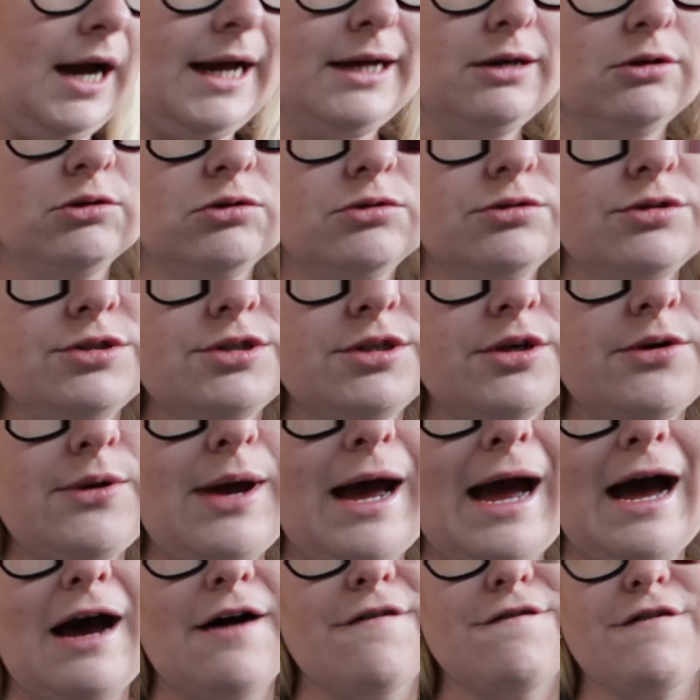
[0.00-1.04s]
I also
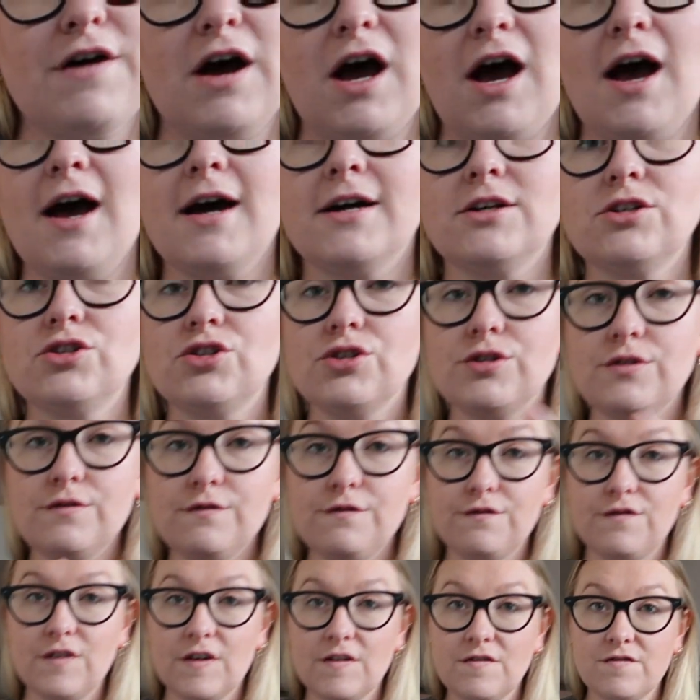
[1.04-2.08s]
have
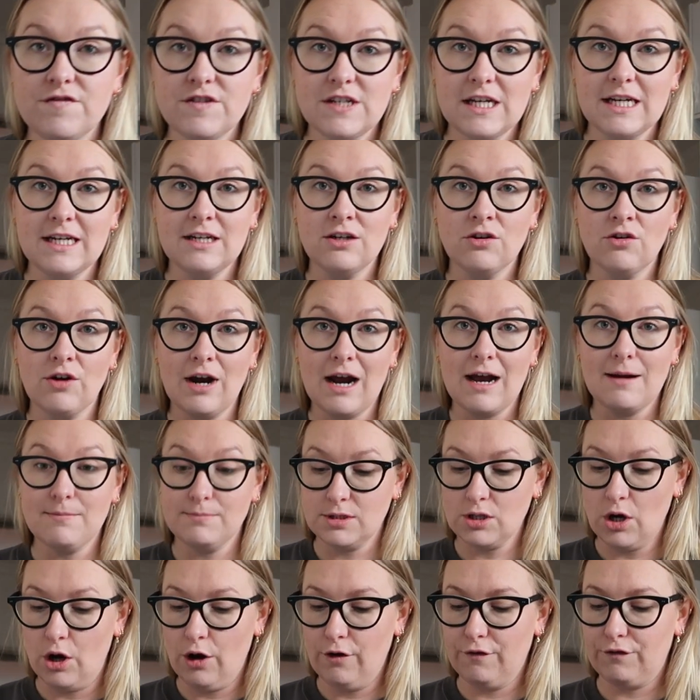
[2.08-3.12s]
115
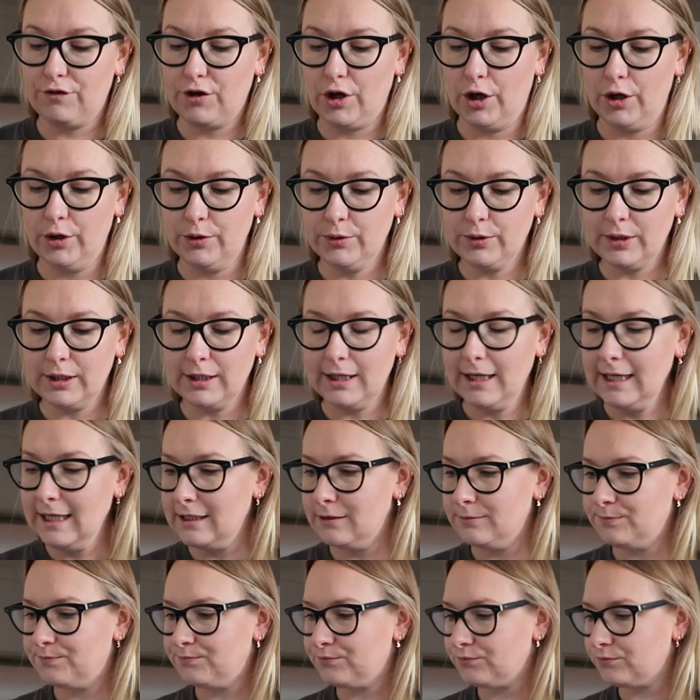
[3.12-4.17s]
grams of
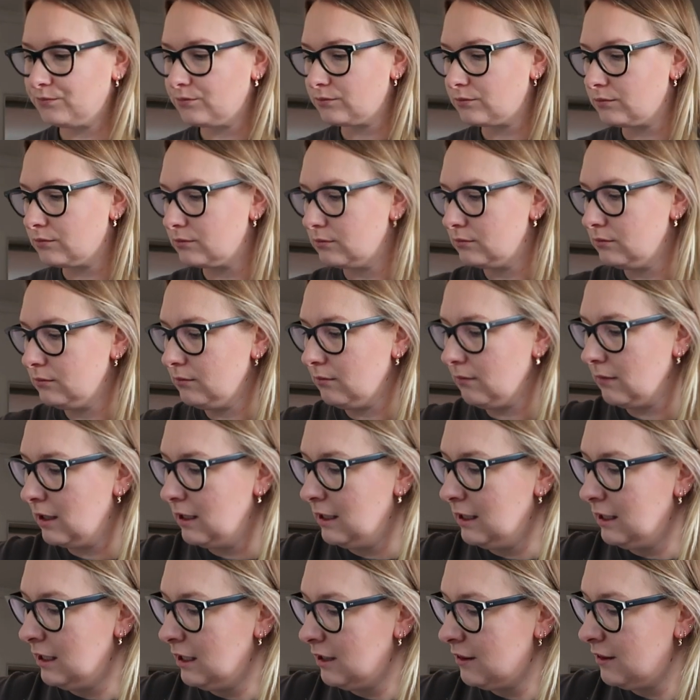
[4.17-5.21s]
coconut
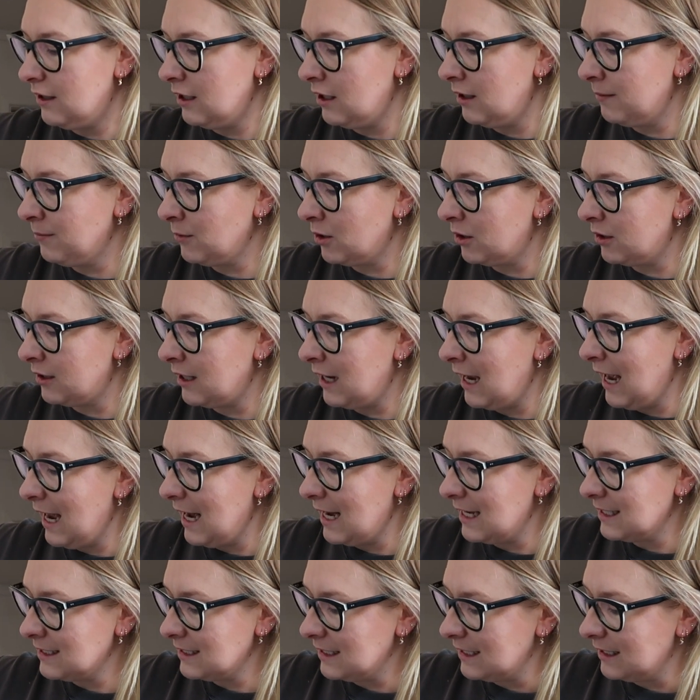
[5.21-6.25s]
that I'm going to
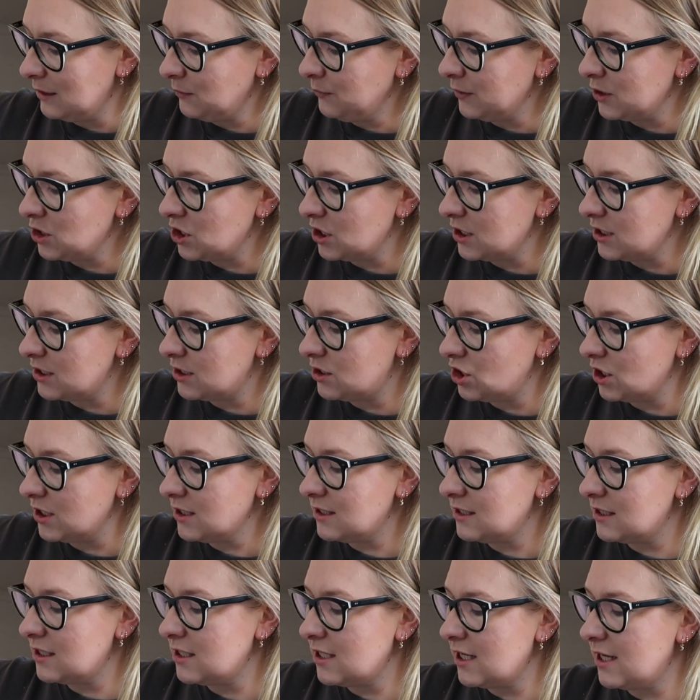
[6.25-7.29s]
add in, which is
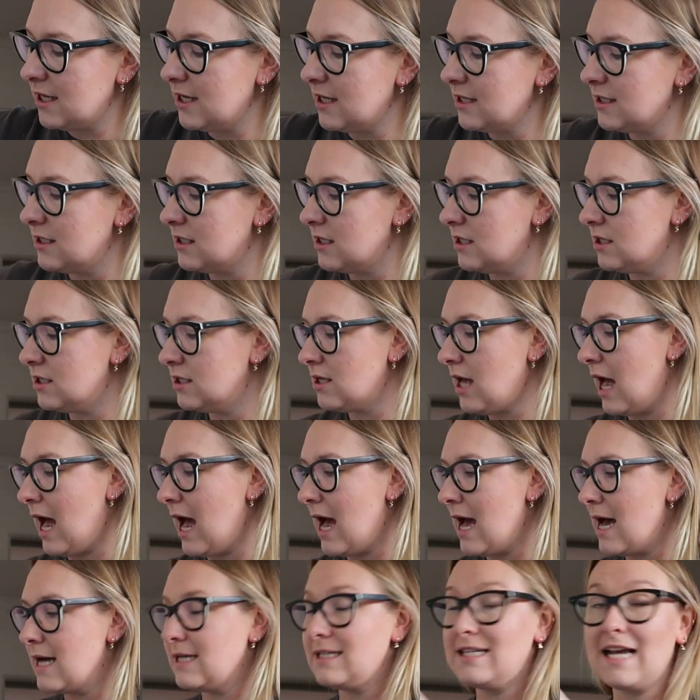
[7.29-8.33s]
just the
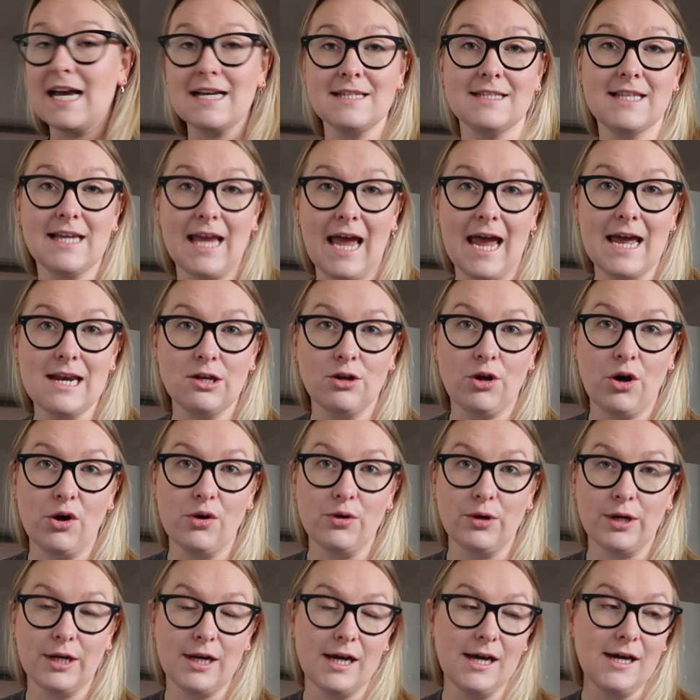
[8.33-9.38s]
desiccated
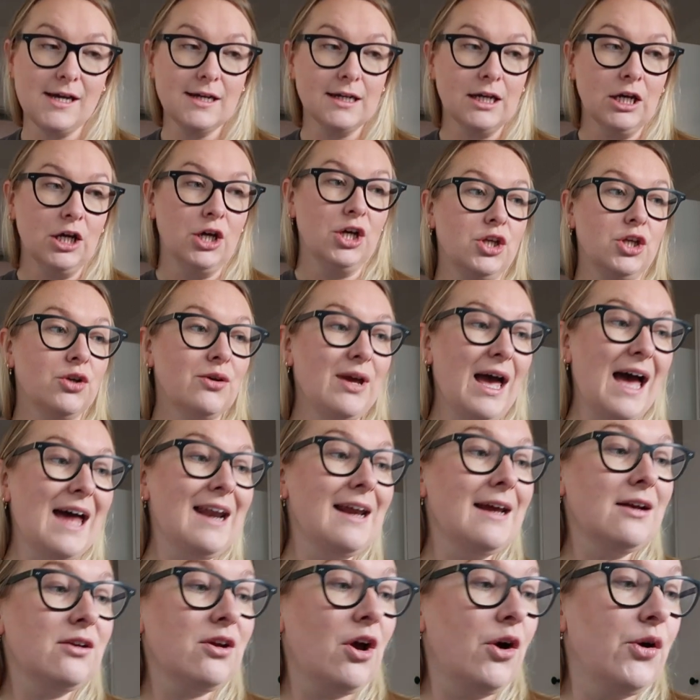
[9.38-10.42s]
coconut. You can
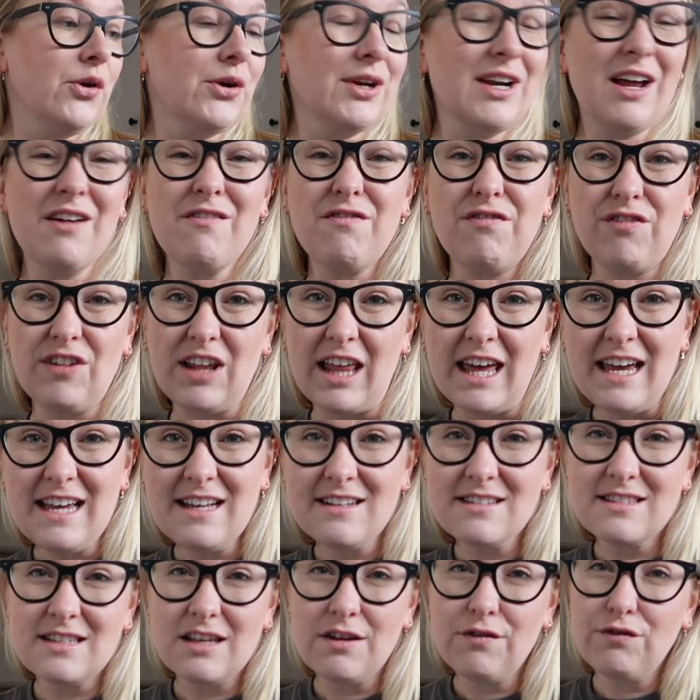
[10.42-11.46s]
add coconut
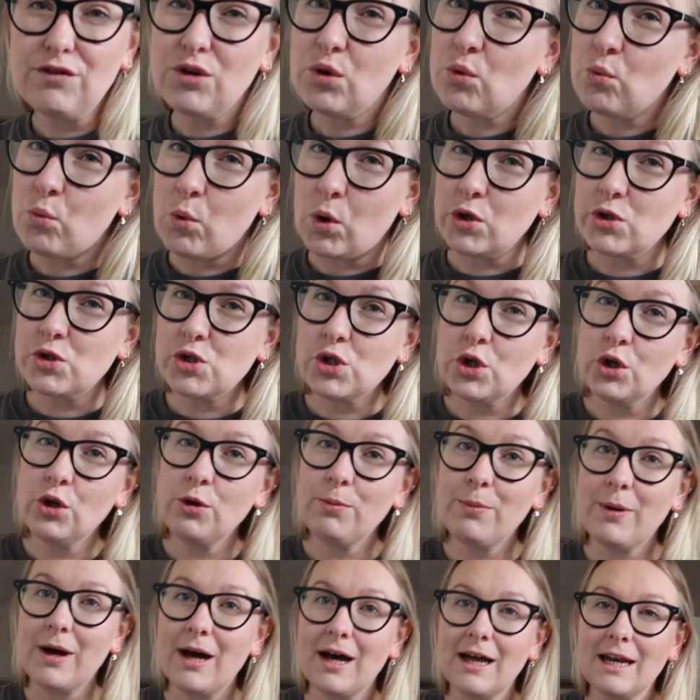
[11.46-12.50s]
flakes if you want
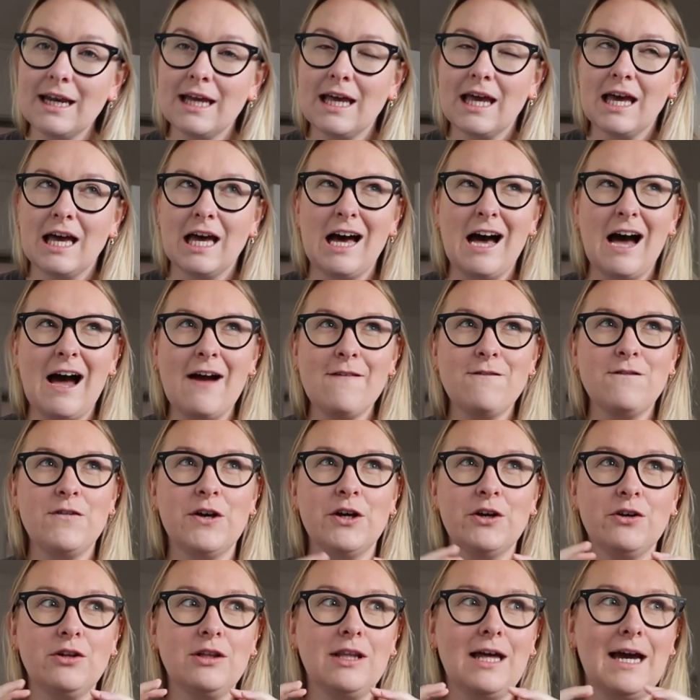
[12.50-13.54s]
to, but I
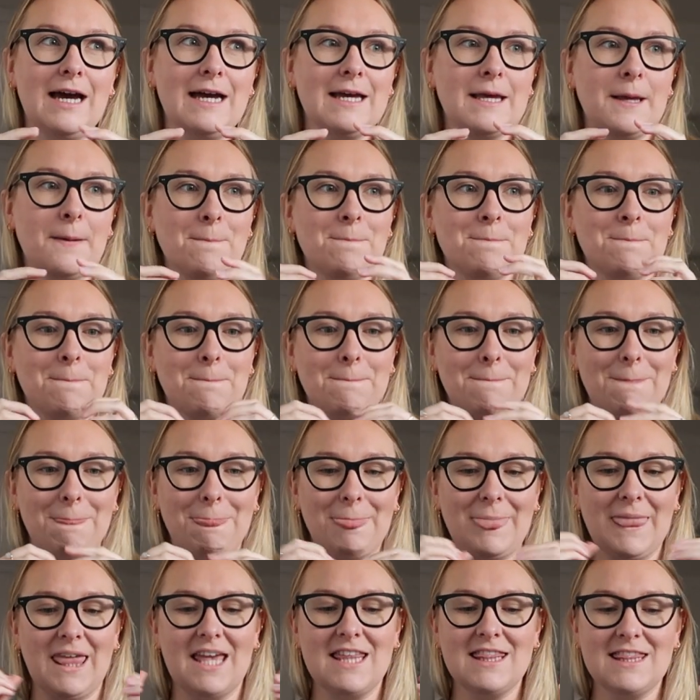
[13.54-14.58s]
feel like
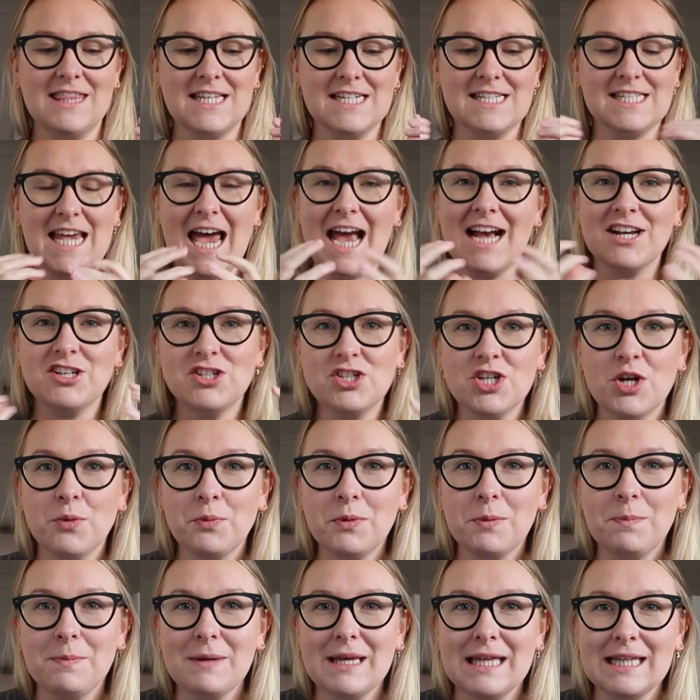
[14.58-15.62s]
the texture
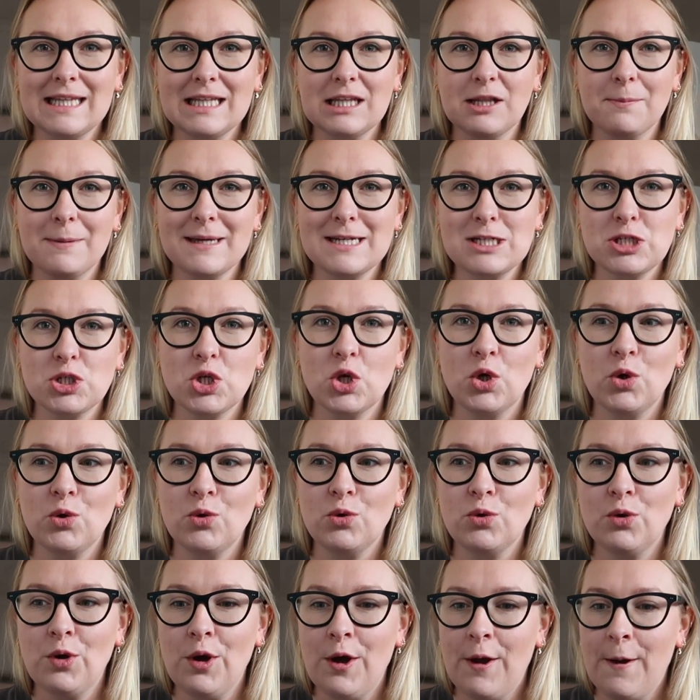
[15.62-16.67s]
would be a little bit
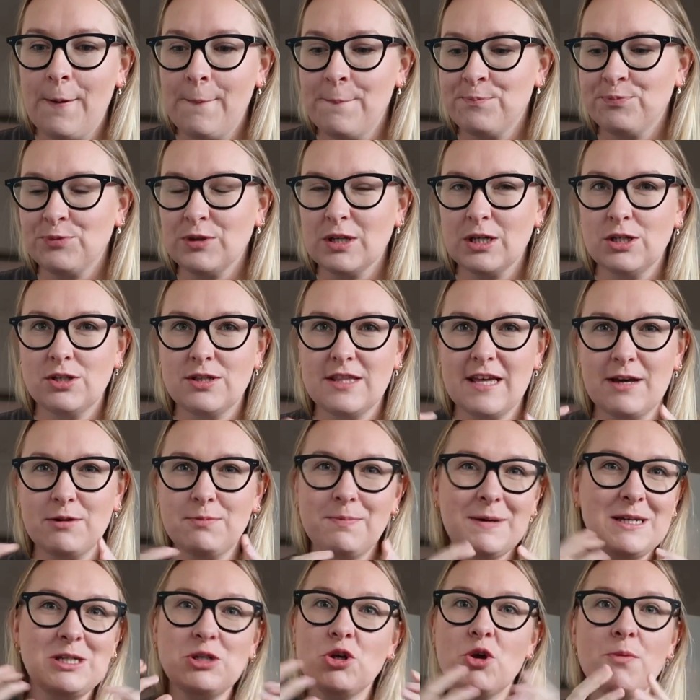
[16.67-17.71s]
too, they'd
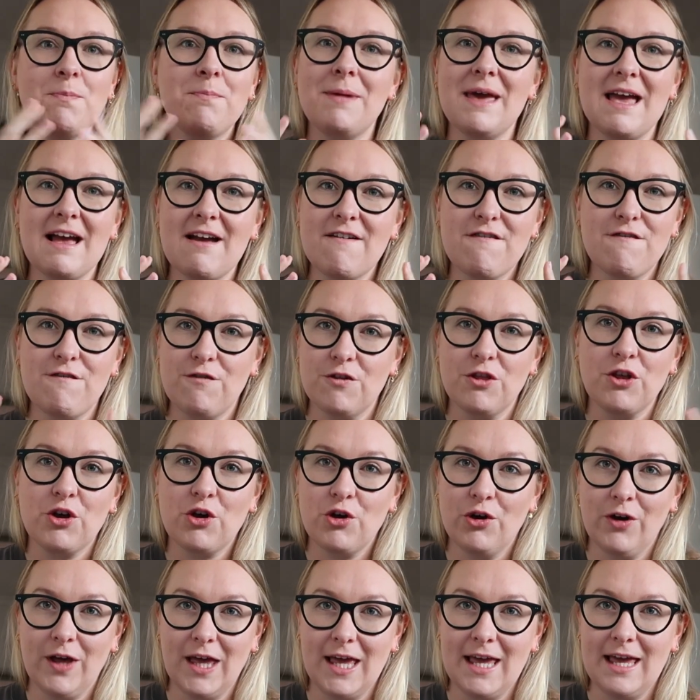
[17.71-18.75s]
be too big for the
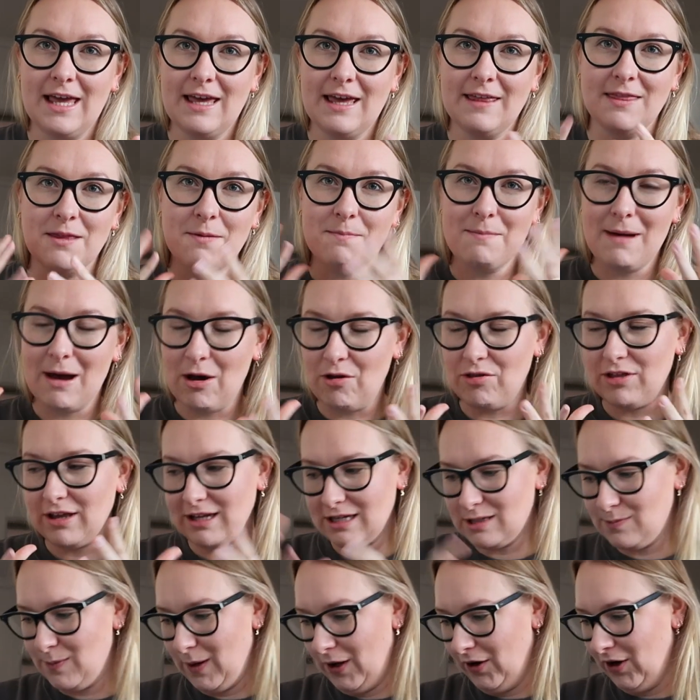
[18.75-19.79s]
cookie and the mouth
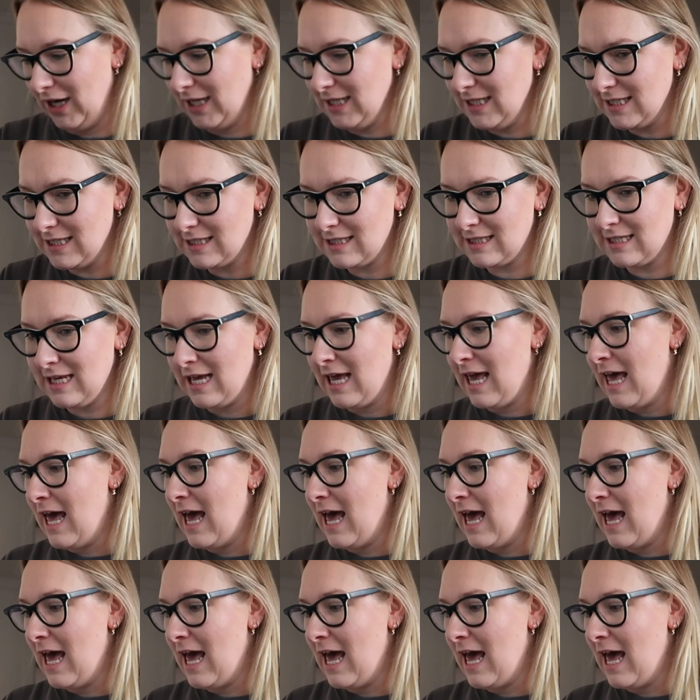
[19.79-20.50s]
experience.